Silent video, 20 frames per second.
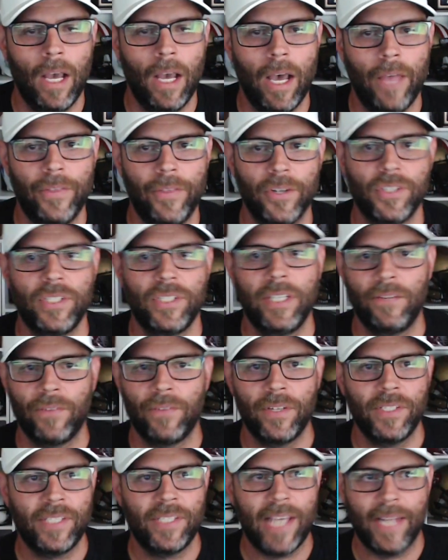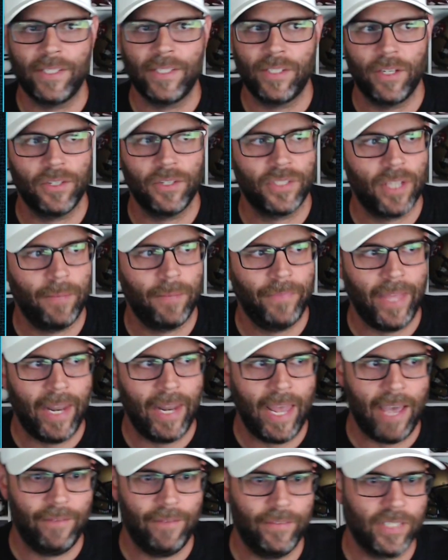Uh, there's different sets. There's some
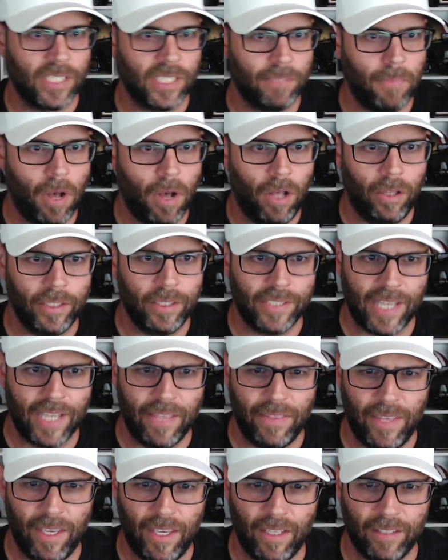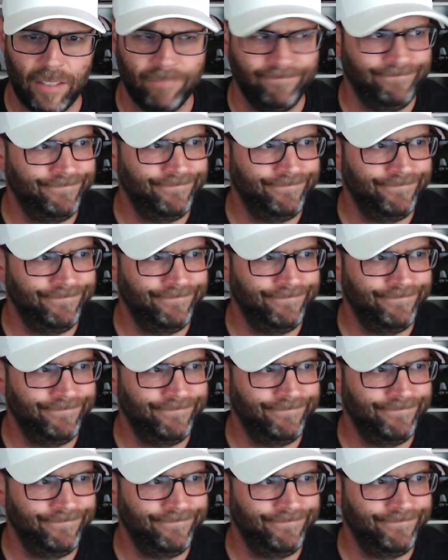that have as small as, I think,